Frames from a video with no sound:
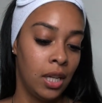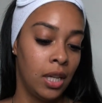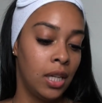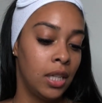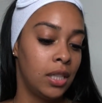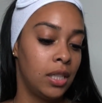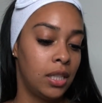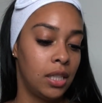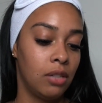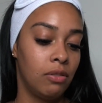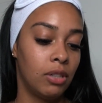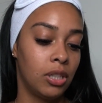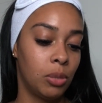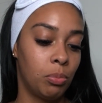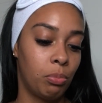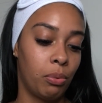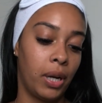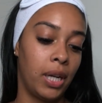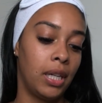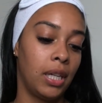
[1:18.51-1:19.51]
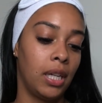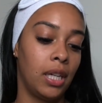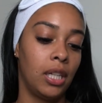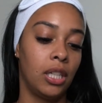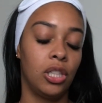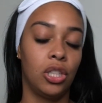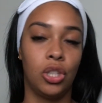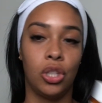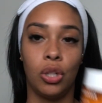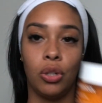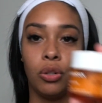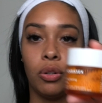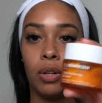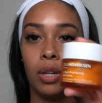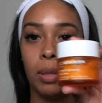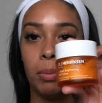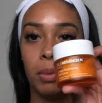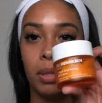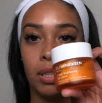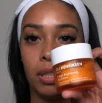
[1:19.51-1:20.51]
C-Rush Brightening Gel
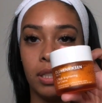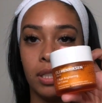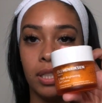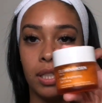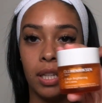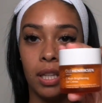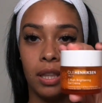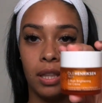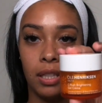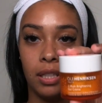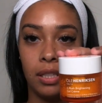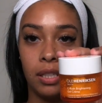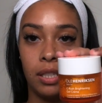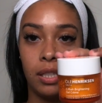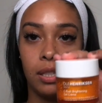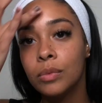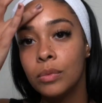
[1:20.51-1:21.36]
Cream. It looks like this.